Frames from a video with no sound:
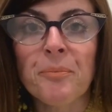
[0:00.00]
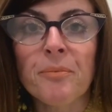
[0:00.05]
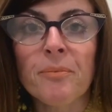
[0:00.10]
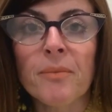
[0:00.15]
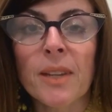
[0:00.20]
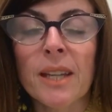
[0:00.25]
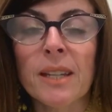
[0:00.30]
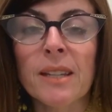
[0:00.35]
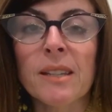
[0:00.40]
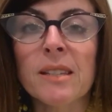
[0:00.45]

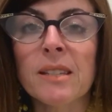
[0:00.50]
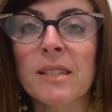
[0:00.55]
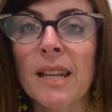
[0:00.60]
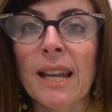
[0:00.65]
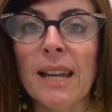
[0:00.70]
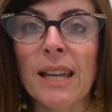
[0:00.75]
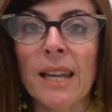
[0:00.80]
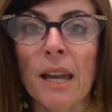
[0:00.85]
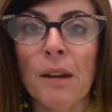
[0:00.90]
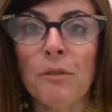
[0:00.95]
And he's
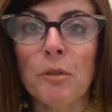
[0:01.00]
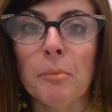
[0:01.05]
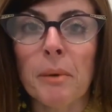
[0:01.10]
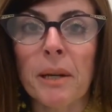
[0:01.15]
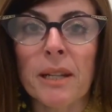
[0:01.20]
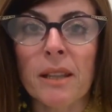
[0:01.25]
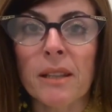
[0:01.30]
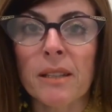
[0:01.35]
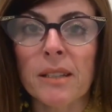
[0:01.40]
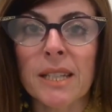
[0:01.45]
telling
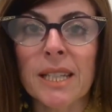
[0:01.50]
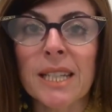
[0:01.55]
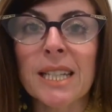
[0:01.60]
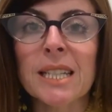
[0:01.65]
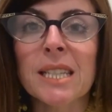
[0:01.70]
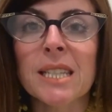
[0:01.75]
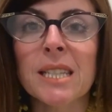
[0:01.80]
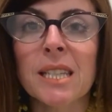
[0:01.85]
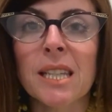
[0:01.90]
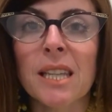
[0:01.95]
everybody that he
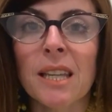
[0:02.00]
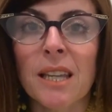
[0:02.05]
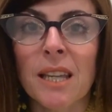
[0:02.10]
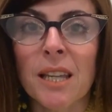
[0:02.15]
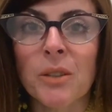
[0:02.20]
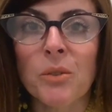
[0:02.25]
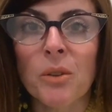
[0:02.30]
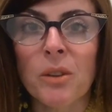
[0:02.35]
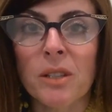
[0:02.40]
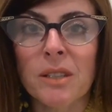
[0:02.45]
can see
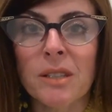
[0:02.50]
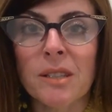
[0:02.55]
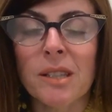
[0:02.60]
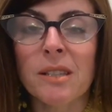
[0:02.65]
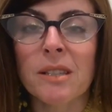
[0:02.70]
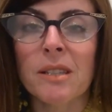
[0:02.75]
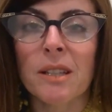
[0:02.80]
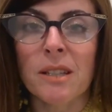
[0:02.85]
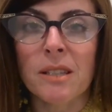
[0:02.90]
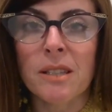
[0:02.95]
into the
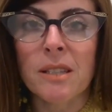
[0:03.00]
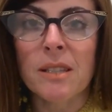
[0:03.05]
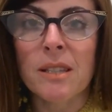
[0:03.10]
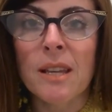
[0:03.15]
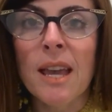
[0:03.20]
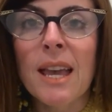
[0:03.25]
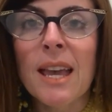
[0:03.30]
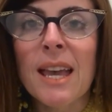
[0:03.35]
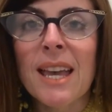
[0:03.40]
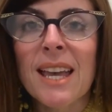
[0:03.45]
distance.
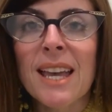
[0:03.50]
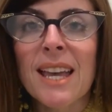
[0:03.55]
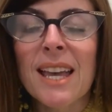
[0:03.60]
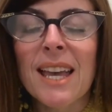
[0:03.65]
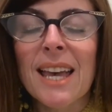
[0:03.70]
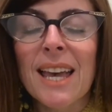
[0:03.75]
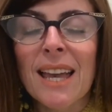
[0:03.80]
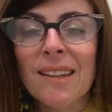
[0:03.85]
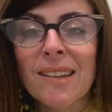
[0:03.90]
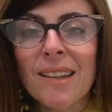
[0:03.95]

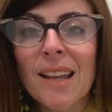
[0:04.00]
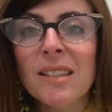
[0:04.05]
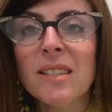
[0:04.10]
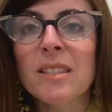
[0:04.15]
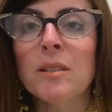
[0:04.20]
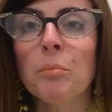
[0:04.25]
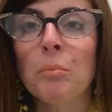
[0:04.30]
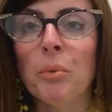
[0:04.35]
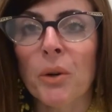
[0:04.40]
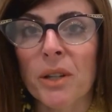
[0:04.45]
And that's
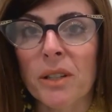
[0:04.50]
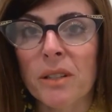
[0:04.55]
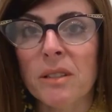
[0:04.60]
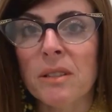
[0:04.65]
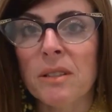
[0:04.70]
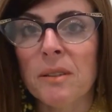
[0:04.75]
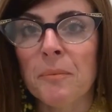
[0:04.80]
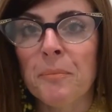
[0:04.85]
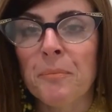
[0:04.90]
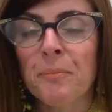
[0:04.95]
the
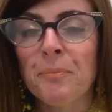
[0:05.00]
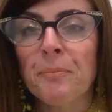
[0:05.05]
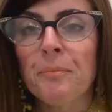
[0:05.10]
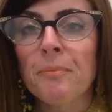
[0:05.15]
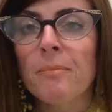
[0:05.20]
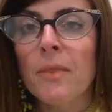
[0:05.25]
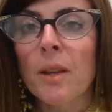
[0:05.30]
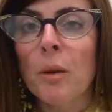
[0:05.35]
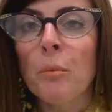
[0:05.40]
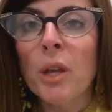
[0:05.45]
point.
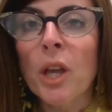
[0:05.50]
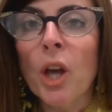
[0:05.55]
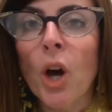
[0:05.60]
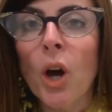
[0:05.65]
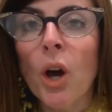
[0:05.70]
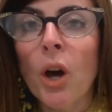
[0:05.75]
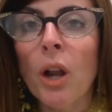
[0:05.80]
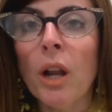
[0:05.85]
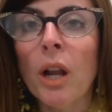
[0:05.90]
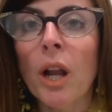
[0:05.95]
We
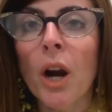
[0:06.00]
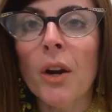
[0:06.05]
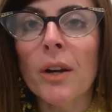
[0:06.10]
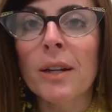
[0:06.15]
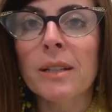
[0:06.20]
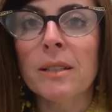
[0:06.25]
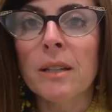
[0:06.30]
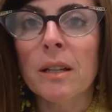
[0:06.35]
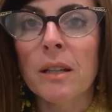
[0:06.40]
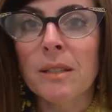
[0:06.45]
all
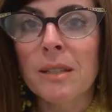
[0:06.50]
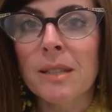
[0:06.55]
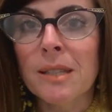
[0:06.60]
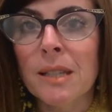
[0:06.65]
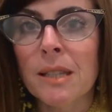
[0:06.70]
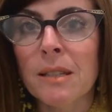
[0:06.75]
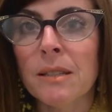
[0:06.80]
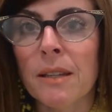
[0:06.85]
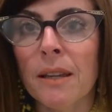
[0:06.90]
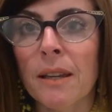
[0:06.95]
are
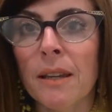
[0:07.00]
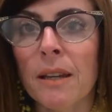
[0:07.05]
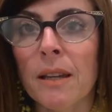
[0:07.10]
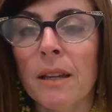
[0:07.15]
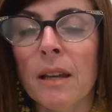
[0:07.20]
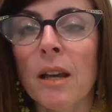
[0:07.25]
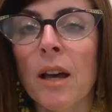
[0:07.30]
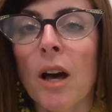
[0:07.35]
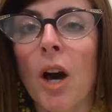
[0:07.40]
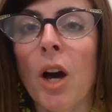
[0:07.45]
sitting
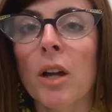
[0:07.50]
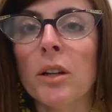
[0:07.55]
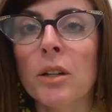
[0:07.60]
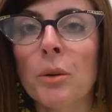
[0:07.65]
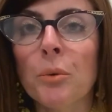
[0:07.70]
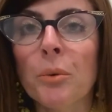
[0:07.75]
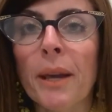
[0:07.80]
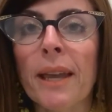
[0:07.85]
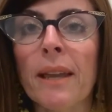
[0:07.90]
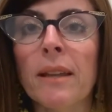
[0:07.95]
on
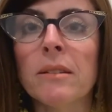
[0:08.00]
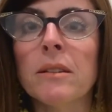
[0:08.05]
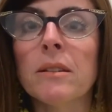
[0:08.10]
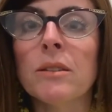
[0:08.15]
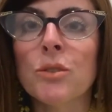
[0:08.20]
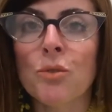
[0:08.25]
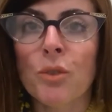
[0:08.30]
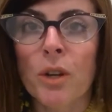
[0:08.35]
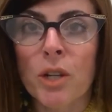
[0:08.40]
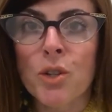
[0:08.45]

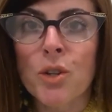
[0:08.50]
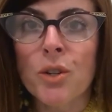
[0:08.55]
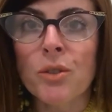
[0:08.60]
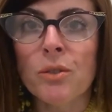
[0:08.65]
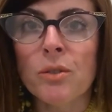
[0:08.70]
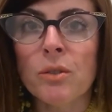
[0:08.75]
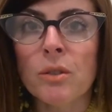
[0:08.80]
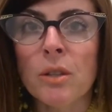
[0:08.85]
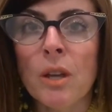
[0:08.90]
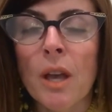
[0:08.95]
great
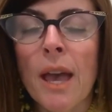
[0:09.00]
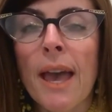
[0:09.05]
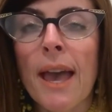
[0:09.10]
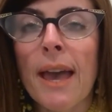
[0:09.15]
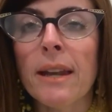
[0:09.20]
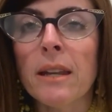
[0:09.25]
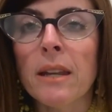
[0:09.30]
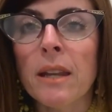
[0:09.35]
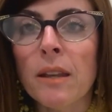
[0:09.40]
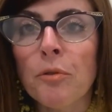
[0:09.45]
treasures.
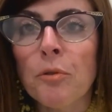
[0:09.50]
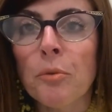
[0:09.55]
And if